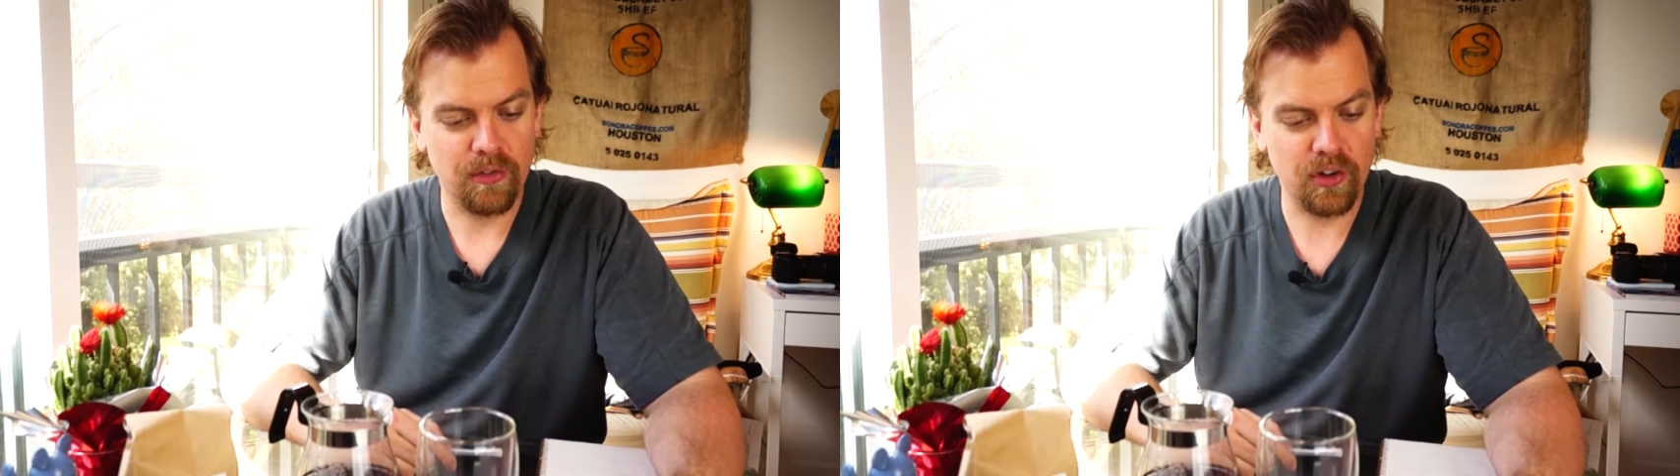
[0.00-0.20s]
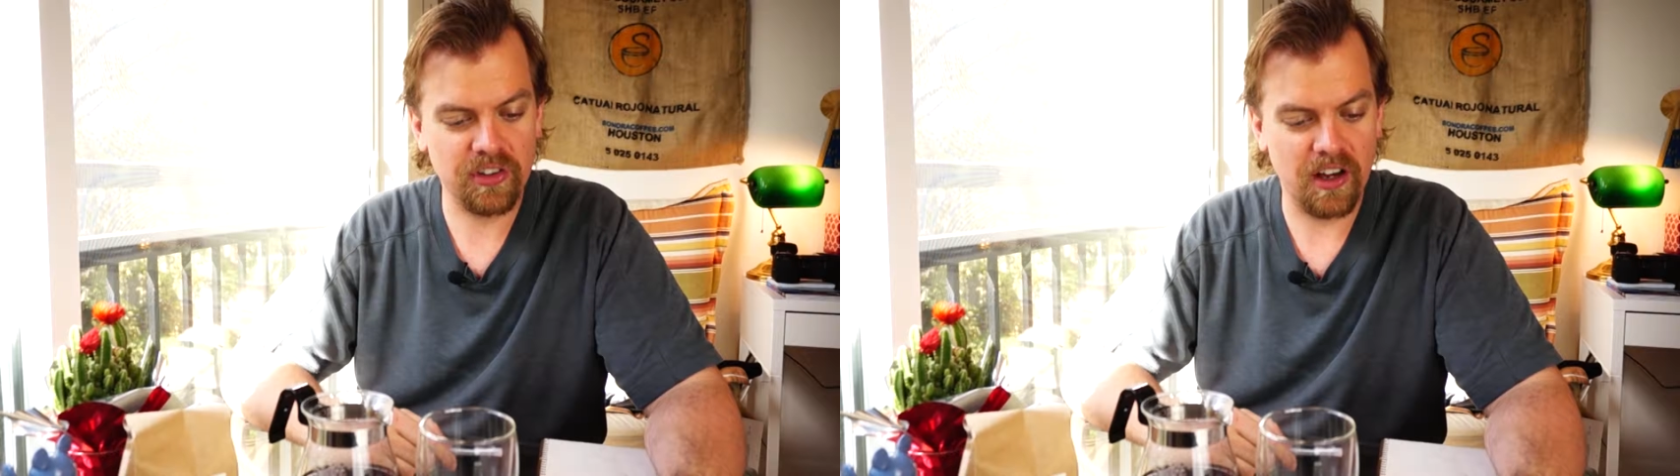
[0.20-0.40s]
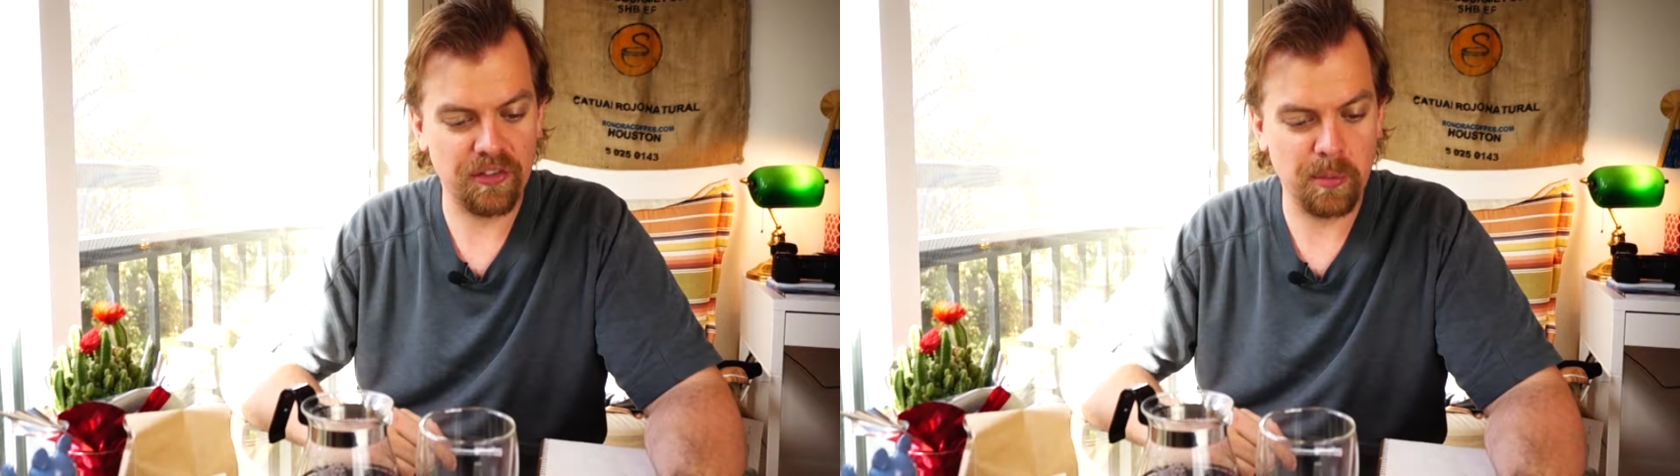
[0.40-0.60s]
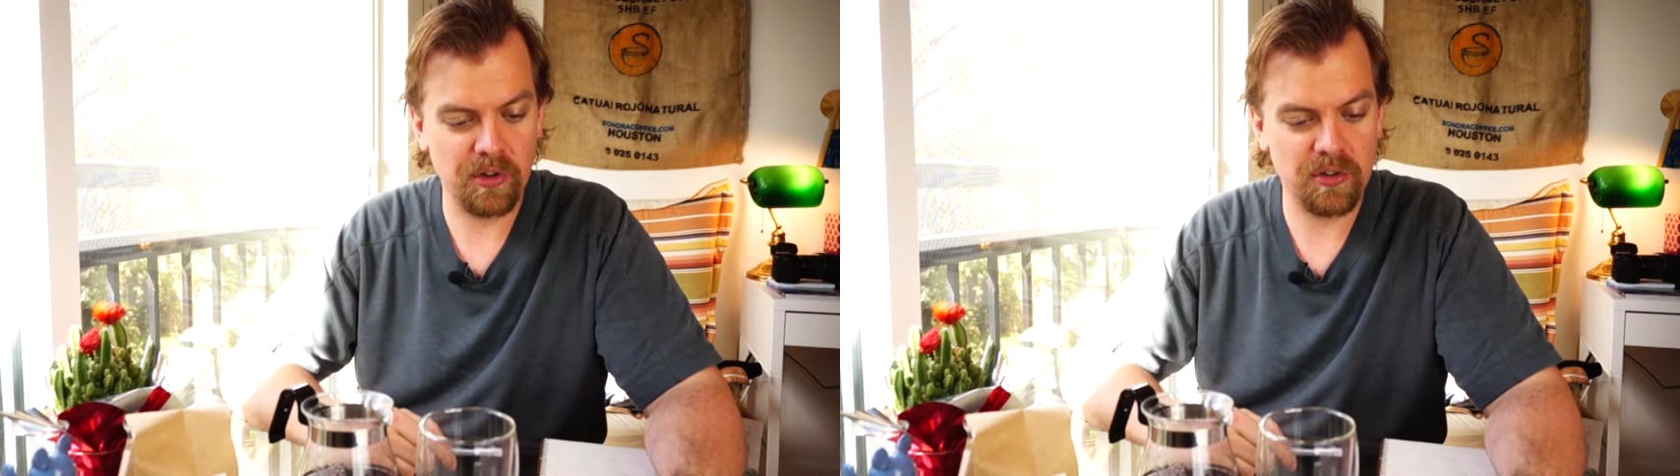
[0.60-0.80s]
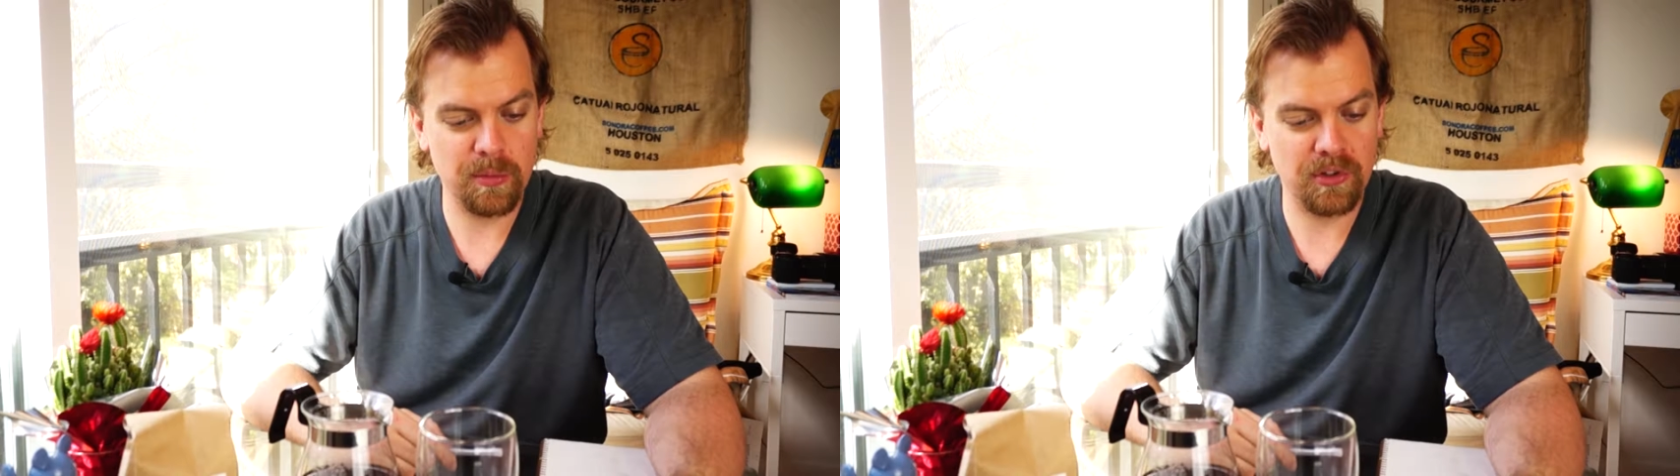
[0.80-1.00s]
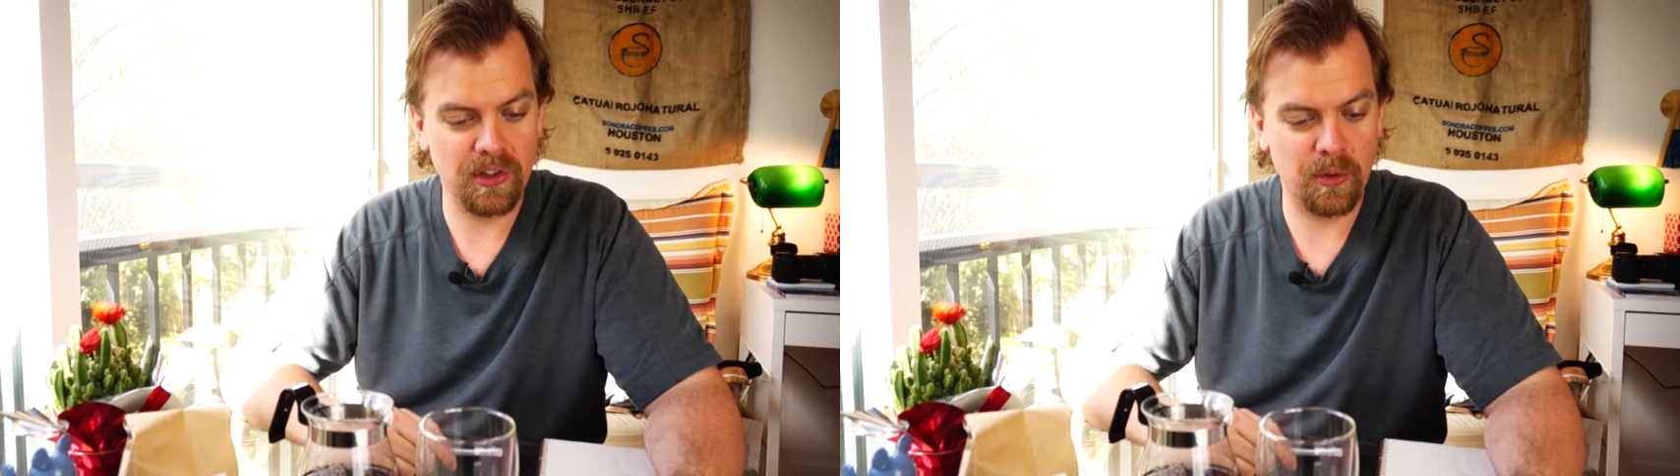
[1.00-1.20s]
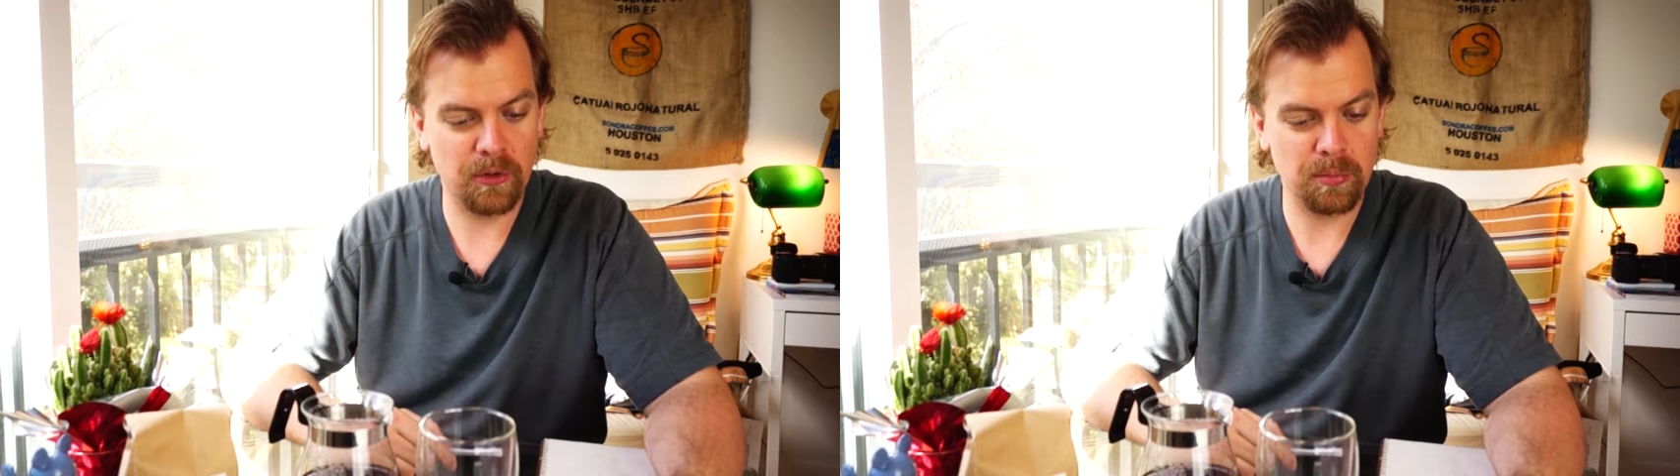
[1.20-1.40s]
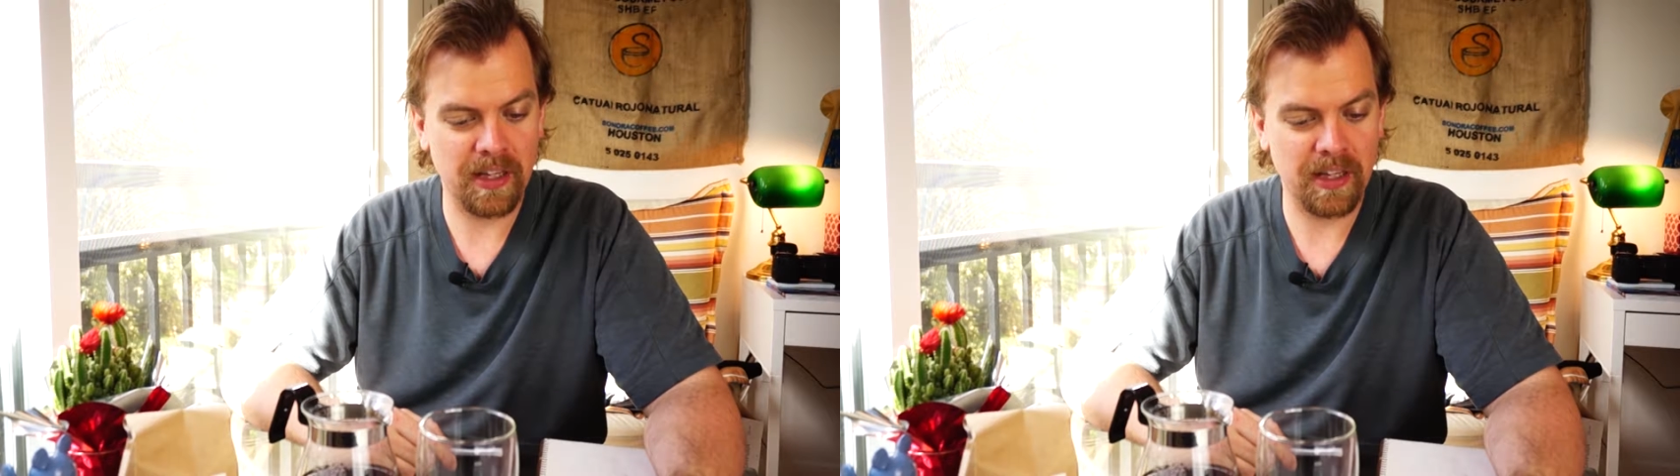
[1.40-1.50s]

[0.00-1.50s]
The first coffee bush in Brazil was